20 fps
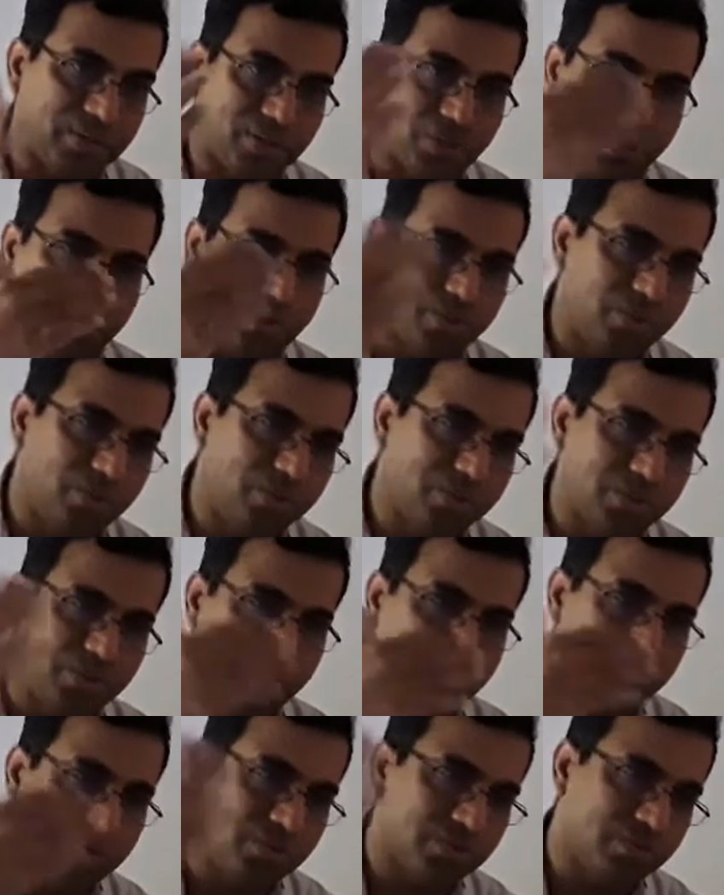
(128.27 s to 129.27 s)
So those
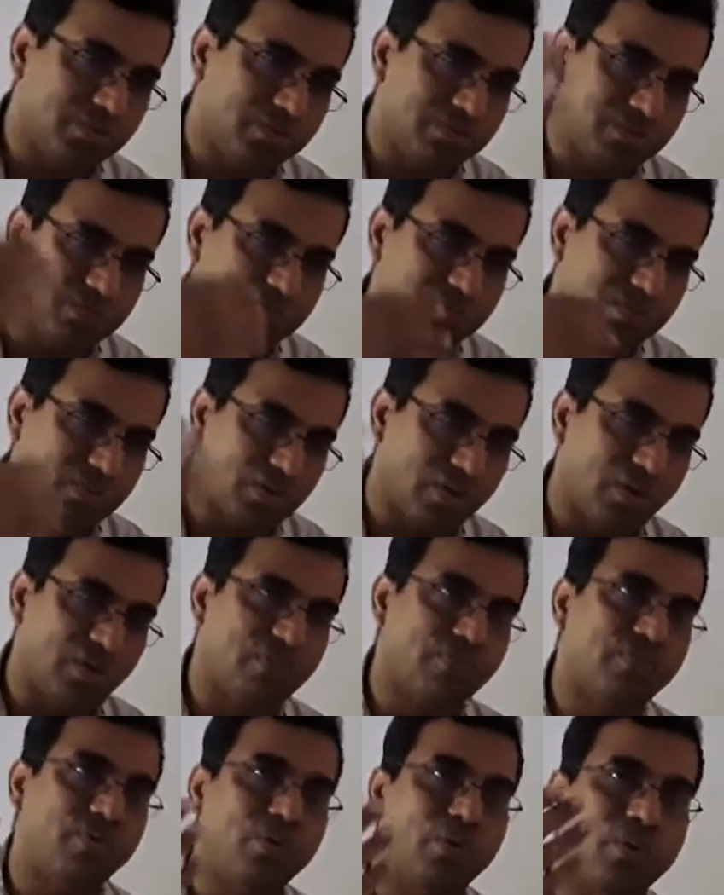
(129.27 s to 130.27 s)
3 or
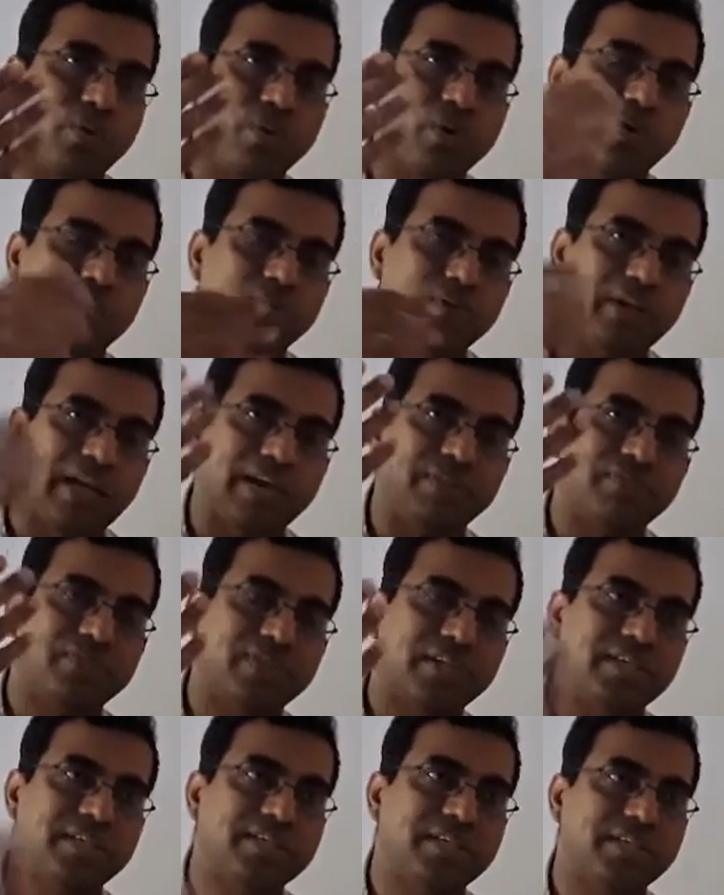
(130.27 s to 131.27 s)
4
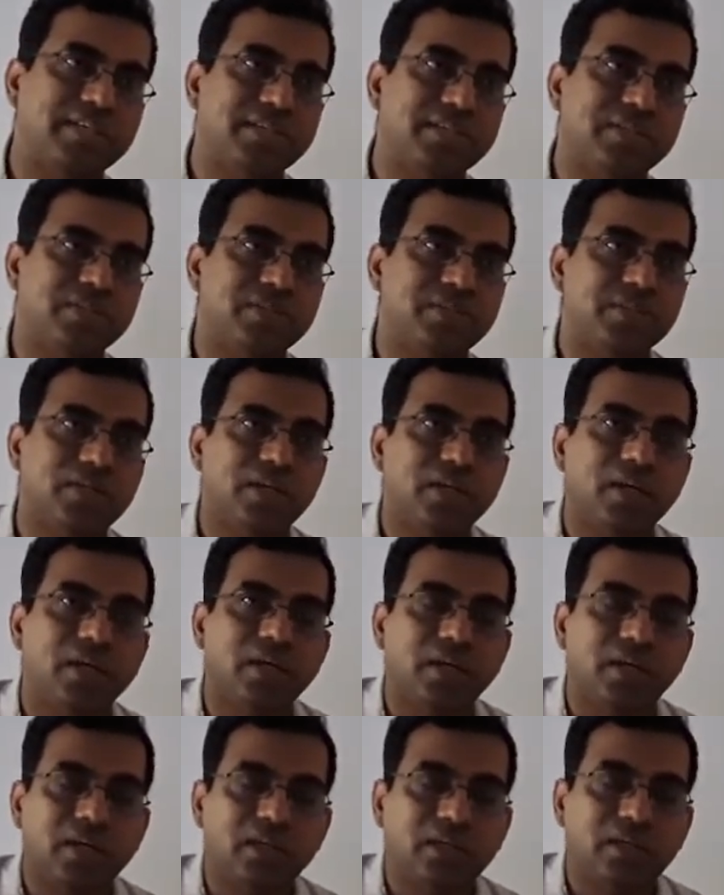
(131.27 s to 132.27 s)
lifestyle changes
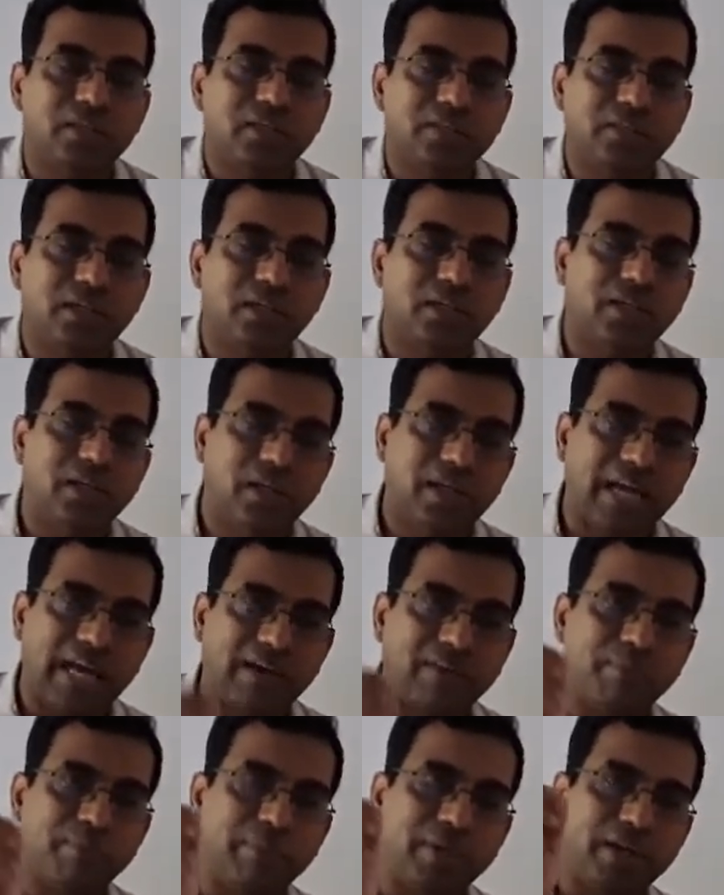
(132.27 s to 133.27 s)
certainly
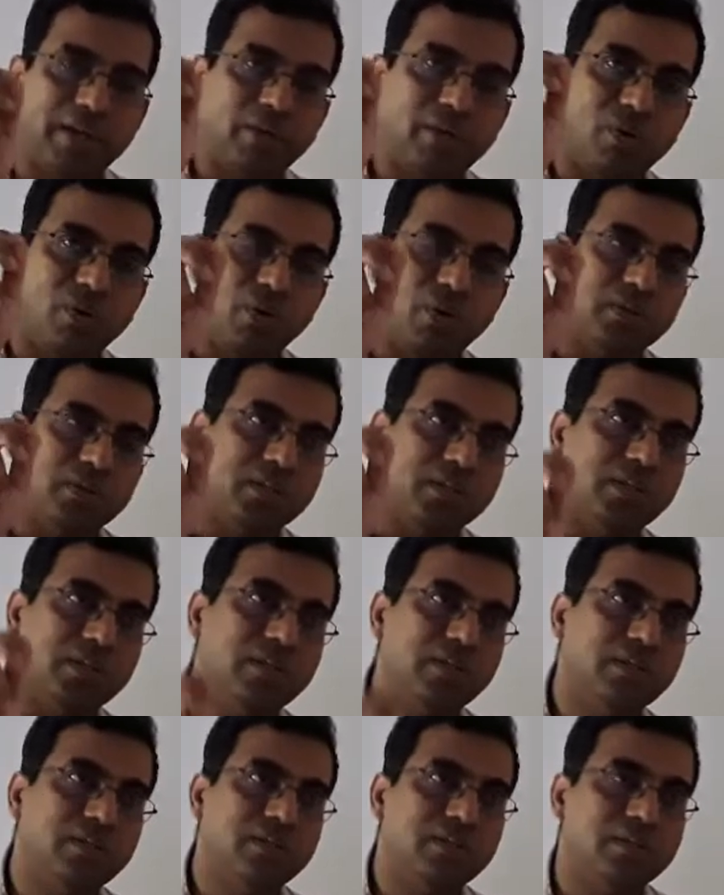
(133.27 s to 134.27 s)
have a bearing on the
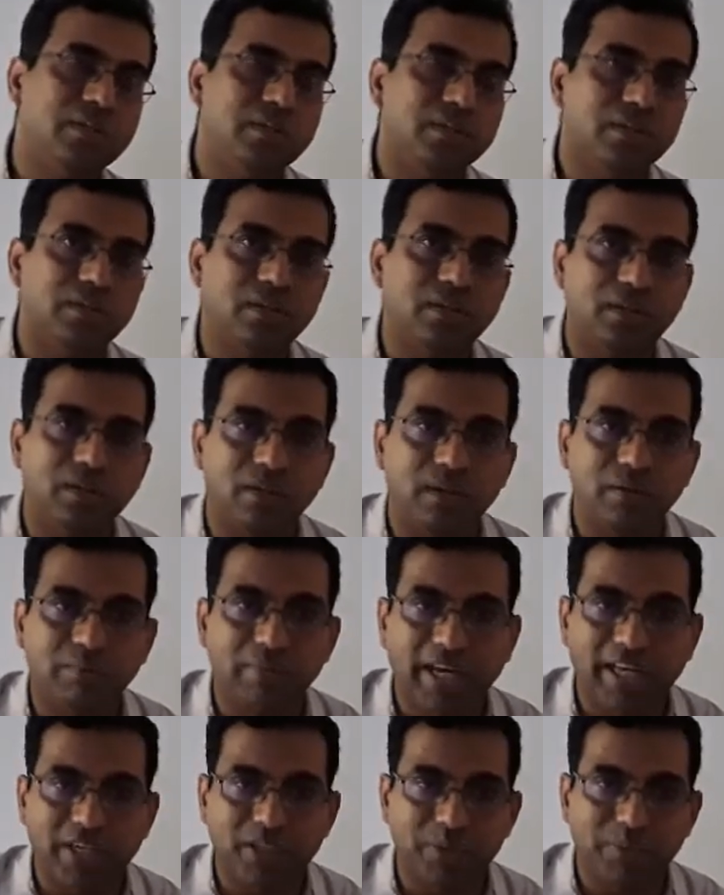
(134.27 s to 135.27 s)

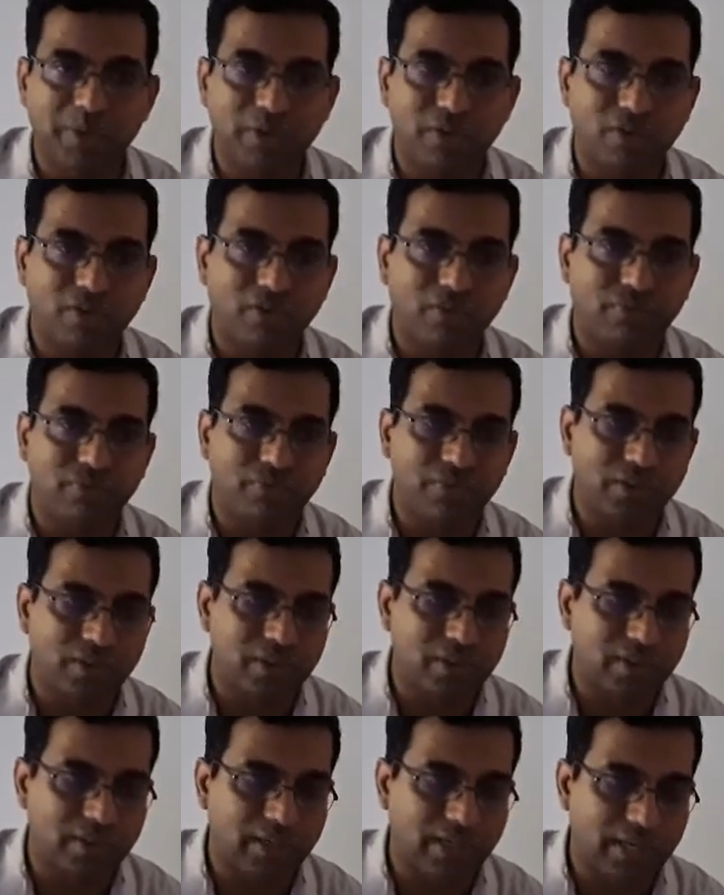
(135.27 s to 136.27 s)
management of
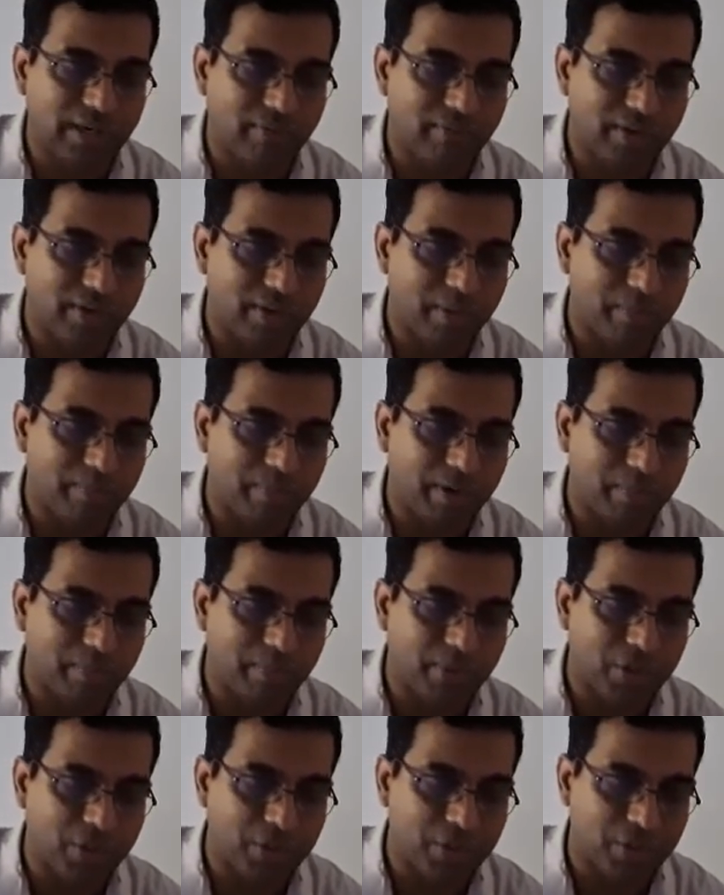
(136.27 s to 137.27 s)
elevated
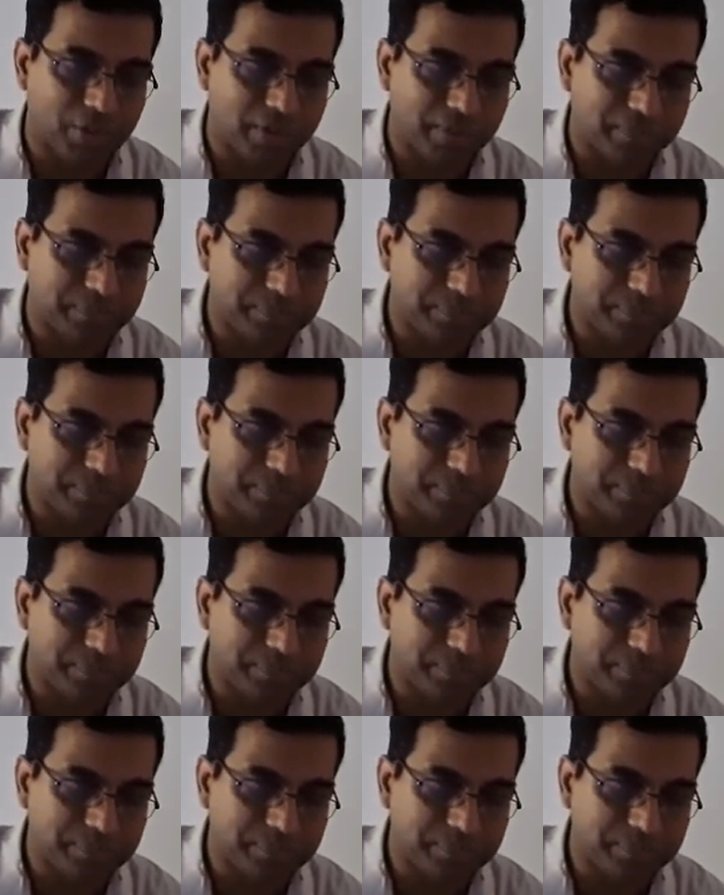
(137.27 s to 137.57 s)
blood pressure.